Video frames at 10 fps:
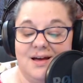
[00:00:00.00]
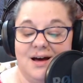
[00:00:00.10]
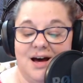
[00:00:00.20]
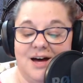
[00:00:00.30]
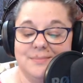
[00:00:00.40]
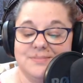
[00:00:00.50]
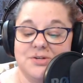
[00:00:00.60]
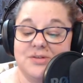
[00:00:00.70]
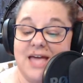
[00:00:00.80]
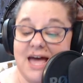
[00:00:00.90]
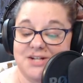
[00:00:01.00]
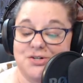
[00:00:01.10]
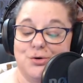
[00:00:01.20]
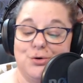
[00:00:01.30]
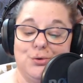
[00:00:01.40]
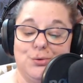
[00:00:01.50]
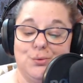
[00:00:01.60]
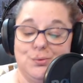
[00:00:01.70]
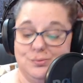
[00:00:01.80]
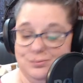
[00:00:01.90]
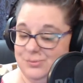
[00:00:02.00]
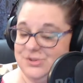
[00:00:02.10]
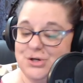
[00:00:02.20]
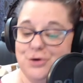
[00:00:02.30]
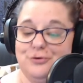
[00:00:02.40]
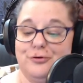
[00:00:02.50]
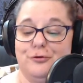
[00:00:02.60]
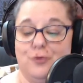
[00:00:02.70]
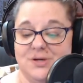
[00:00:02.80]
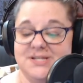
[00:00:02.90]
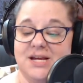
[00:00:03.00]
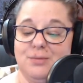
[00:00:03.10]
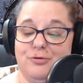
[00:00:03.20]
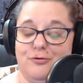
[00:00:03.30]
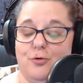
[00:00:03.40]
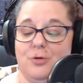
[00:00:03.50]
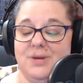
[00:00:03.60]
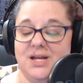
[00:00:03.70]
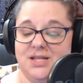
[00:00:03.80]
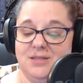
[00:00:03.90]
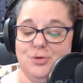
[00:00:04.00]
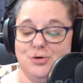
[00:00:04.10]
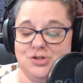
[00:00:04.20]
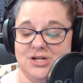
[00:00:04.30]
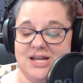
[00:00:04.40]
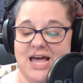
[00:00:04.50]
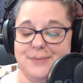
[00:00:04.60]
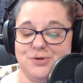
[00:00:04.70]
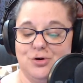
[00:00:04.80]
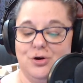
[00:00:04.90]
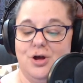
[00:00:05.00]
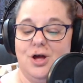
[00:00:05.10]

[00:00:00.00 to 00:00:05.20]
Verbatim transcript: So the actor, who was known for voicing and performing in the motion capture